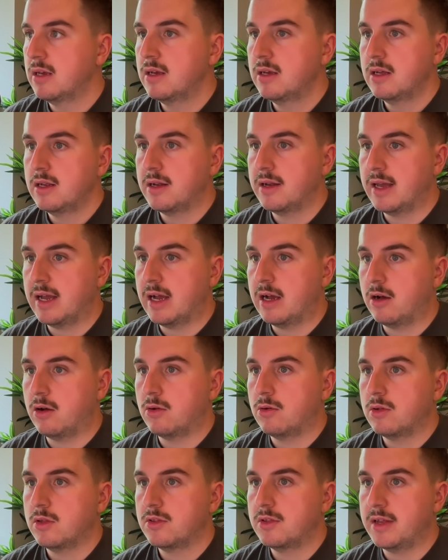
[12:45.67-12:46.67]
Now,
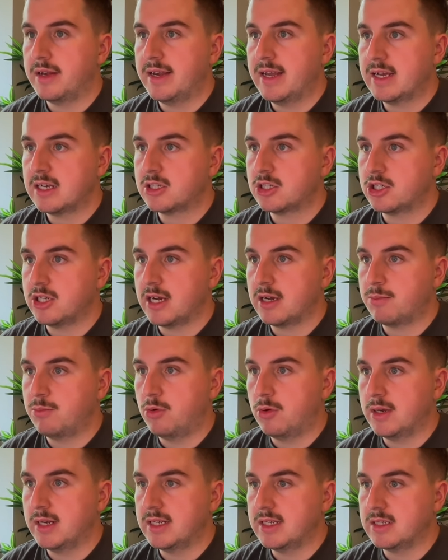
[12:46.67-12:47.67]
the next
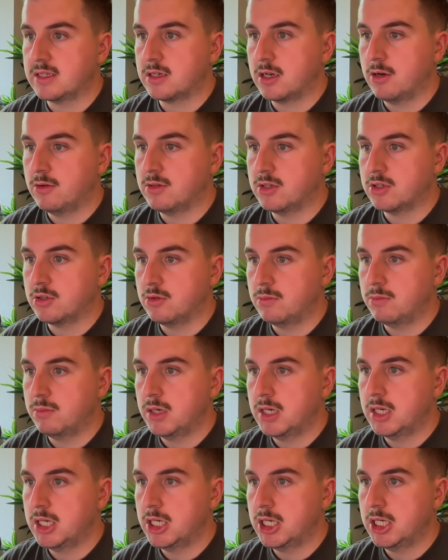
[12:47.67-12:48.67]
checkpoint is going to
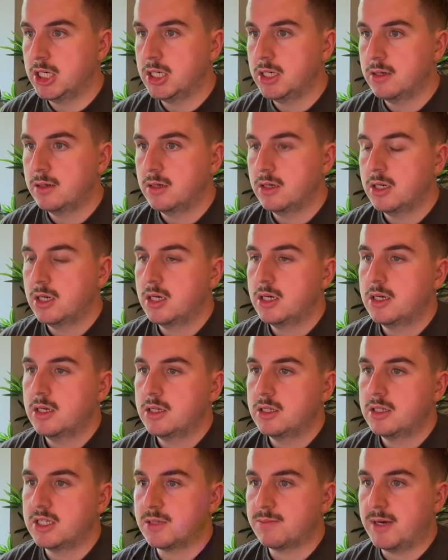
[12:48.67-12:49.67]
be
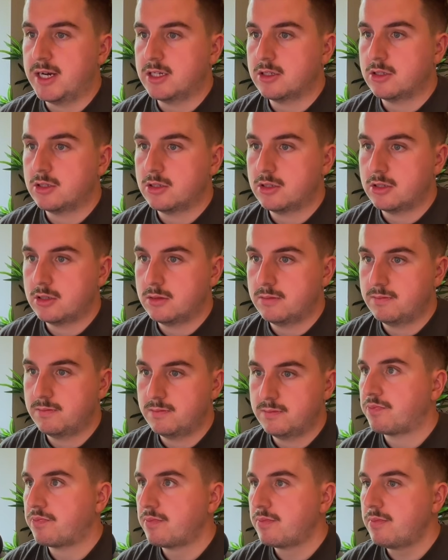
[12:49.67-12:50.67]
dispatch.
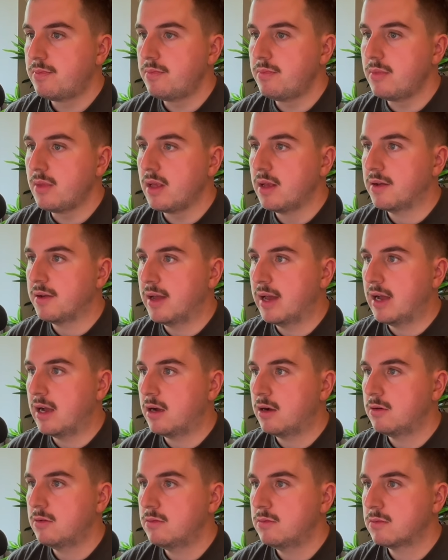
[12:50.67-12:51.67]

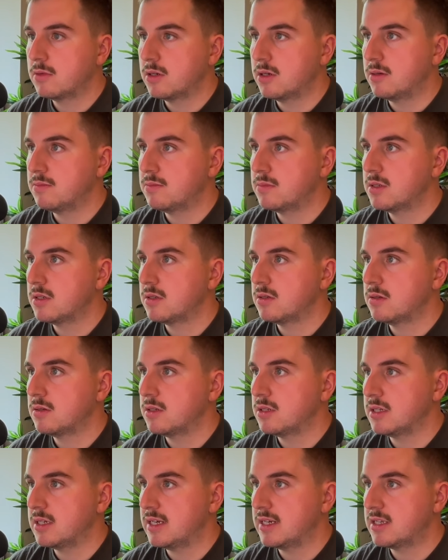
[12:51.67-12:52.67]
Now comes
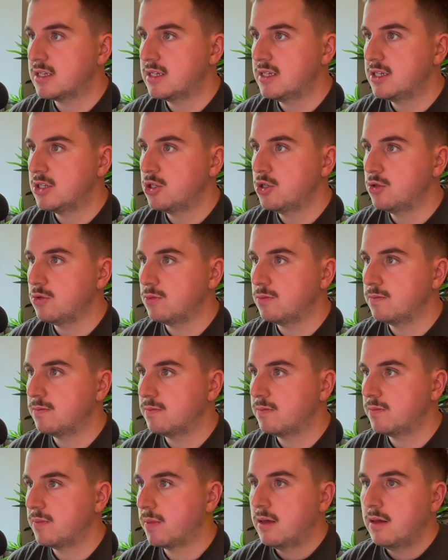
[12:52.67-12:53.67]
CST2.
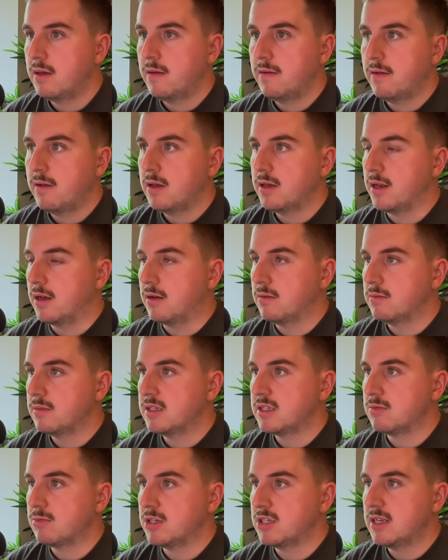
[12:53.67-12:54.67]
This
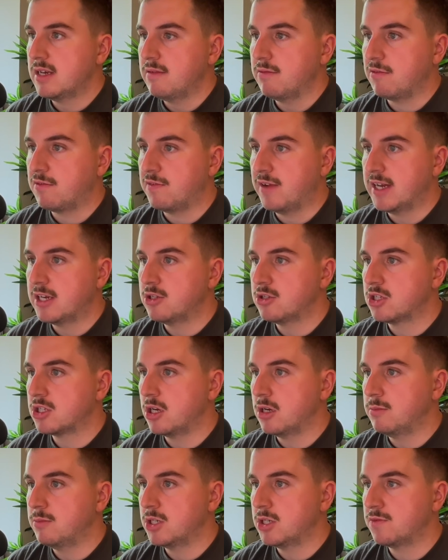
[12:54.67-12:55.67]
is when you say, thank you so
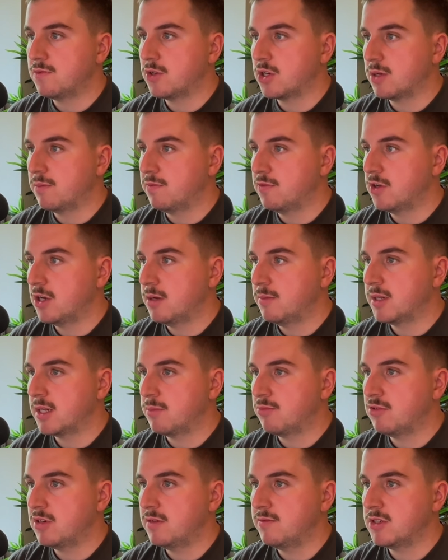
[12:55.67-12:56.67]
much for confirming the
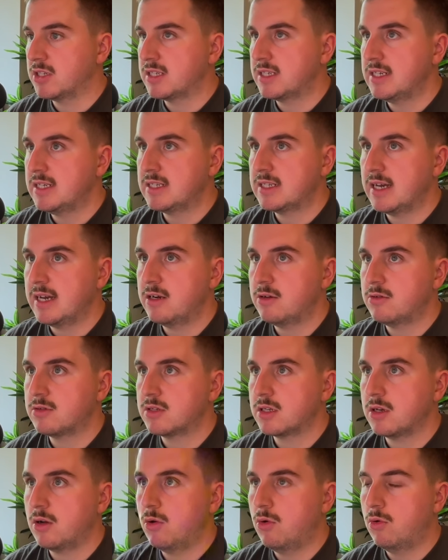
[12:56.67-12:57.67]
previous details.
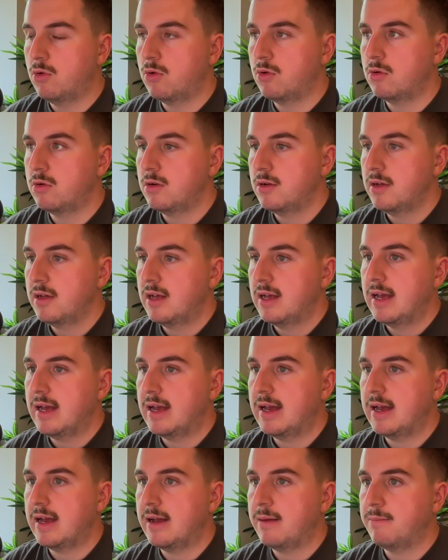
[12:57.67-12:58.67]
Or,
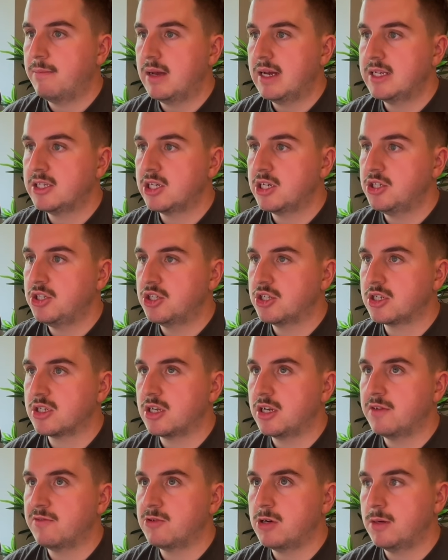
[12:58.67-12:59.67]
hey, Jane, just
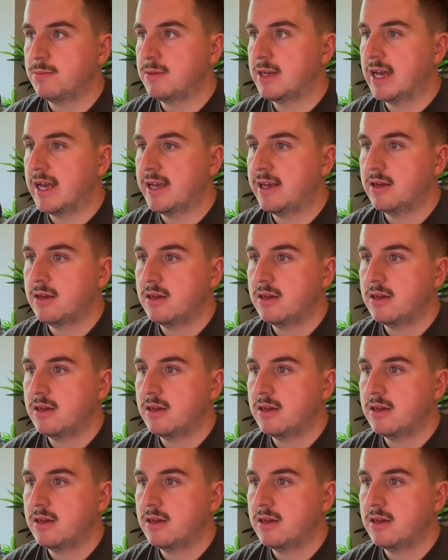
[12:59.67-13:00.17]
another update.